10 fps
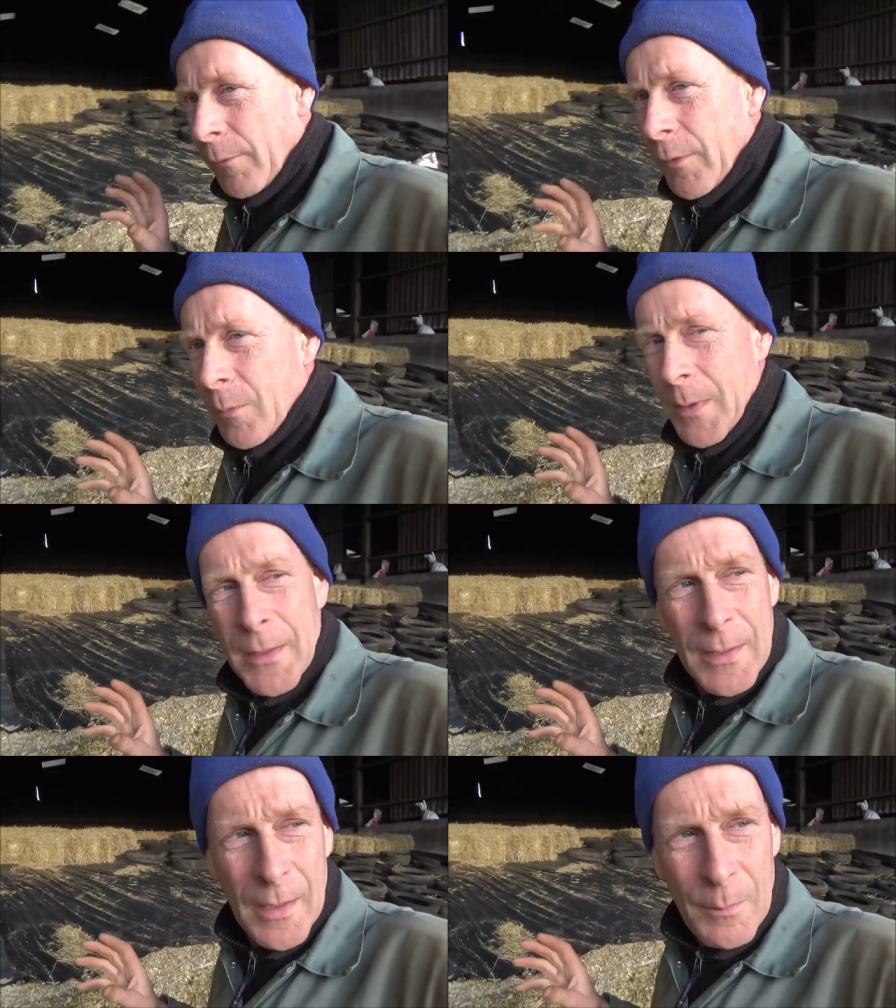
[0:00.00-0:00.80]
for the
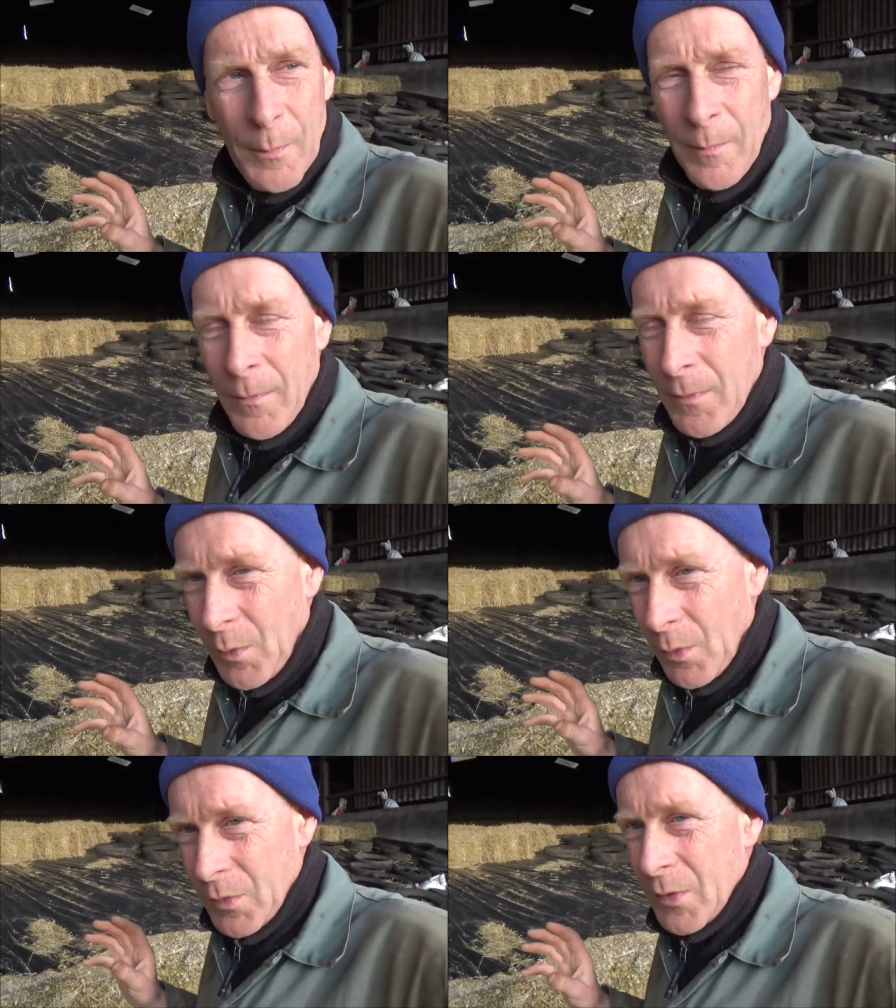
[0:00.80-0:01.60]
winter.
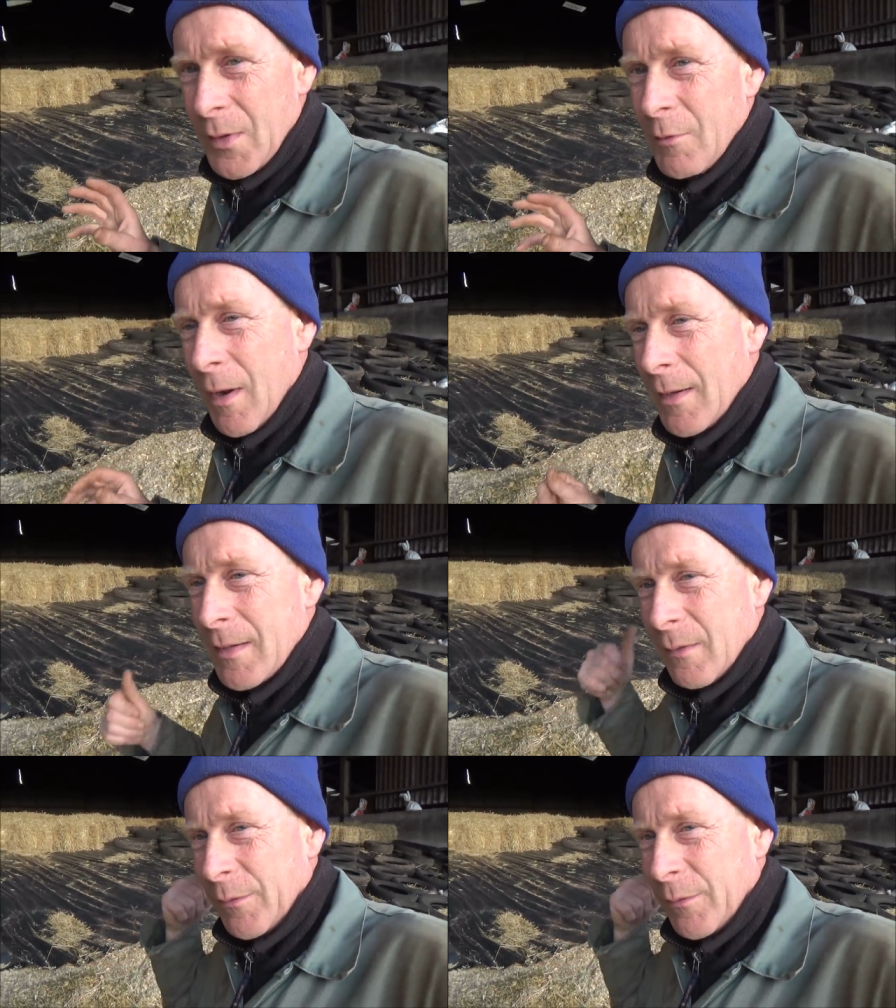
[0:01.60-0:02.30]
Not as good as grass in the